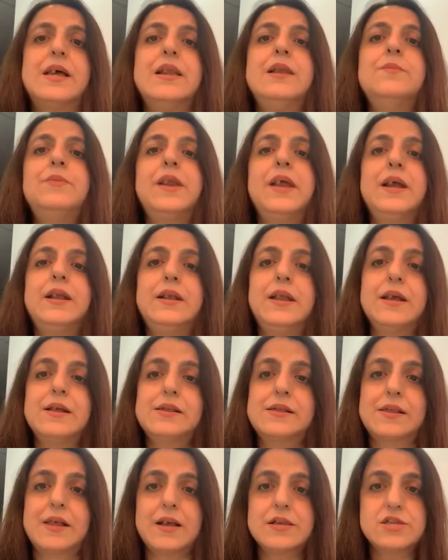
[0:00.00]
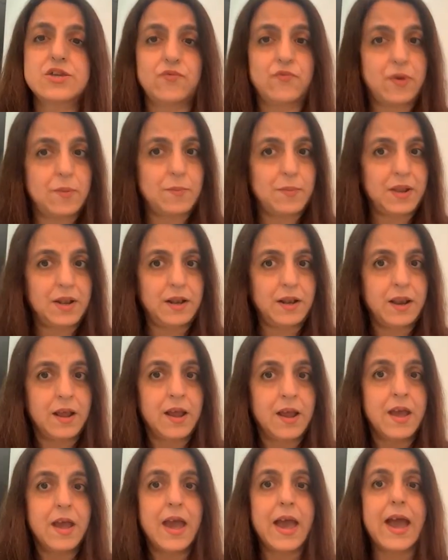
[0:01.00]
celebrating such women
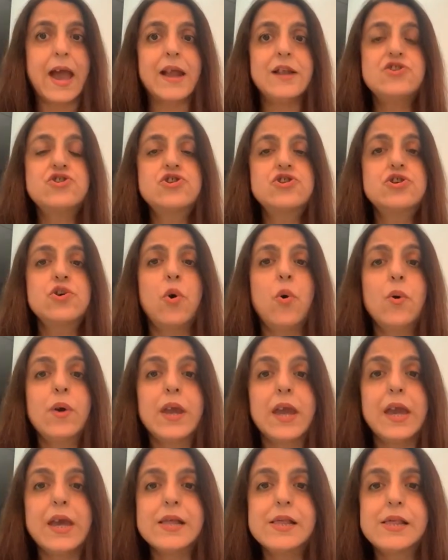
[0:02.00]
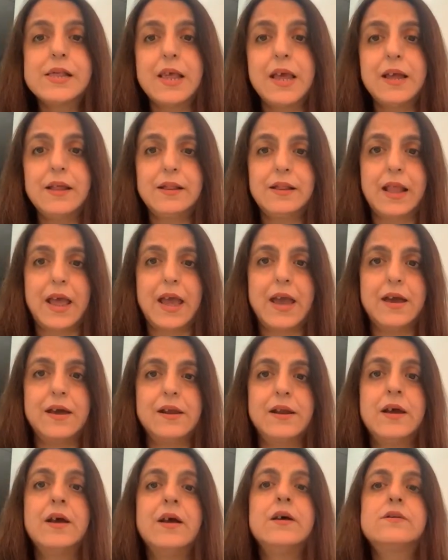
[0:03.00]
and showcasing
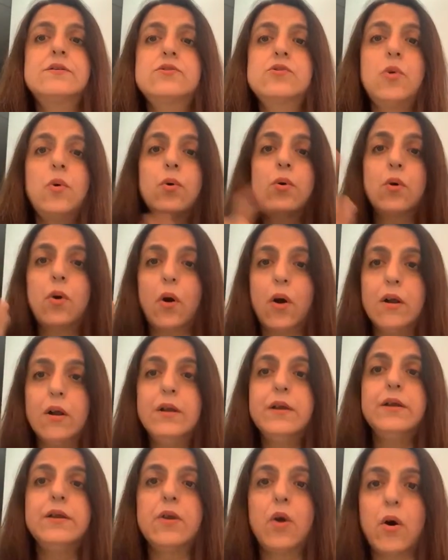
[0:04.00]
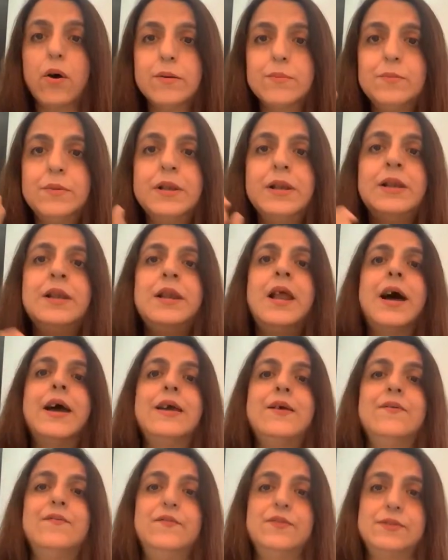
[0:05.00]
their so-called normal
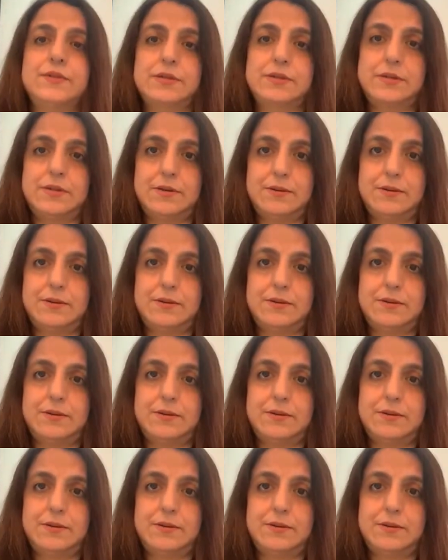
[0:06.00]
lives?